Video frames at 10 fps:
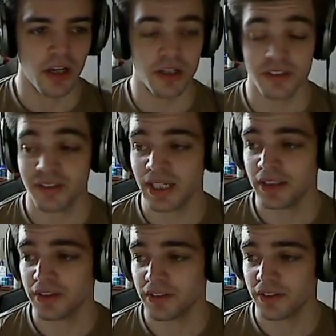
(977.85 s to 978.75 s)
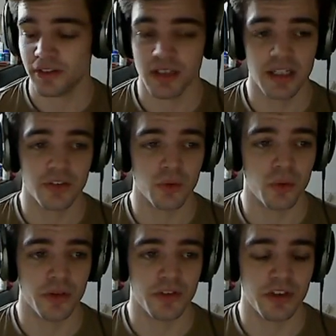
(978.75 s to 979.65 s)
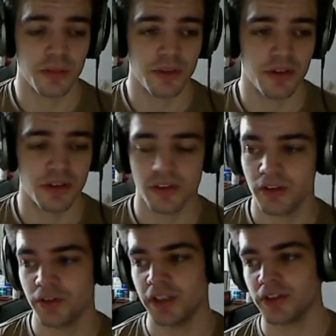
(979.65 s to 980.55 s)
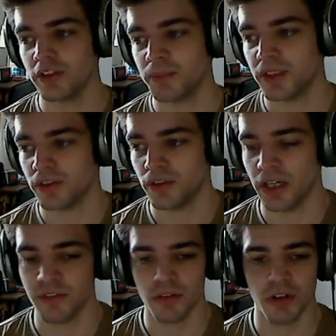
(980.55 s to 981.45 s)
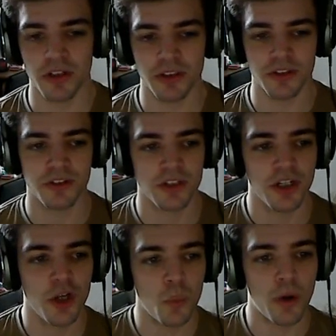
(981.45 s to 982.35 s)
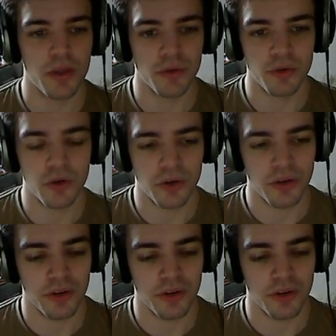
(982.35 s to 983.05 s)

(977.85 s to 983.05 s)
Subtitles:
Stacks always come into the considerations, because you have to realize whether or not